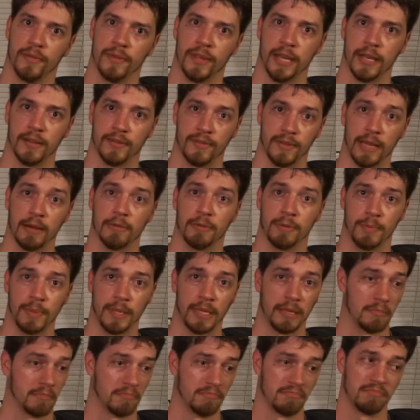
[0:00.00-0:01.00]
that would
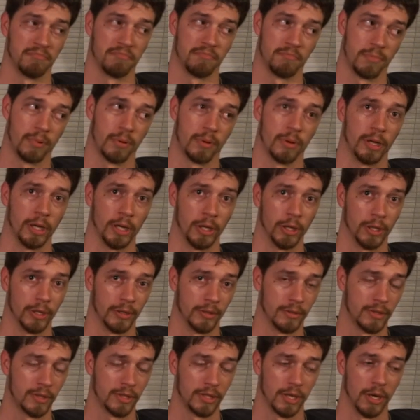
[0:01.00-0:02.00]
be pretty
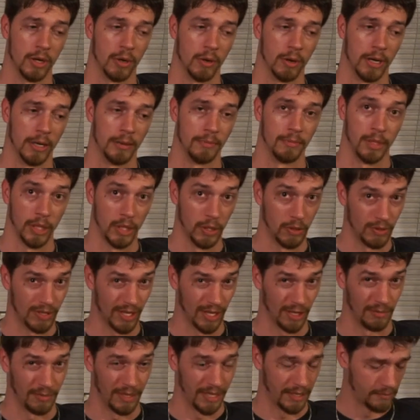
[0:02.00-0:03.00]
good. So you
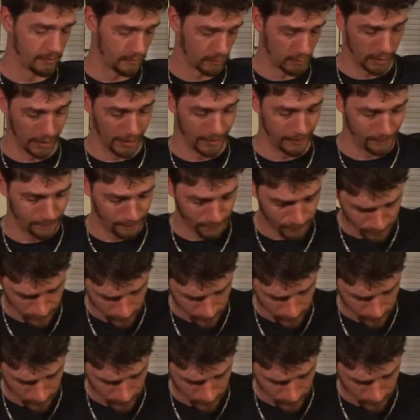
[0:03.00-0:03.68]
tell me, right?